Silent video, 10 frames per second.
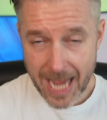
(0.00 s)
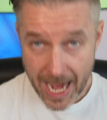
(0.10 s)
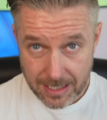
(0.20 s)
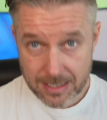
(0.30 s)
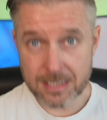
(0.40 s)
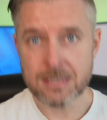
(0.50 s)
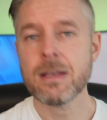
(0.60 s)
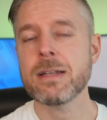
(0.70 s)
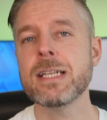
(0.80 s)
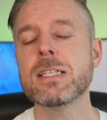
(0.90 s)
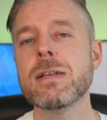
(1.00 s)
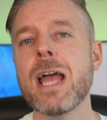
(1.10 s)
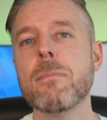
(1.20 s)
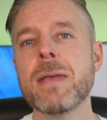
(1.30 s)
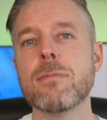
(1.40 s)
Techs need to
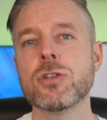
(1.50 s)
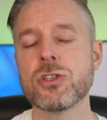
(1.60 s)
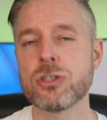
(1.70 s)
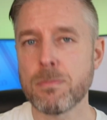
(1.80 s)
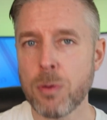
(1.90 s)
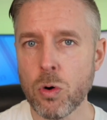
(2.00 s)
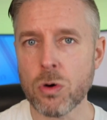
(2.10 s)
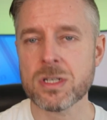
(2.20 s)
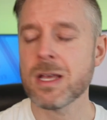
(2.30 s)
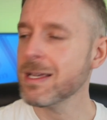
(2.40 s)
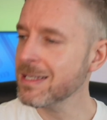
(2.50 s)
now be able to support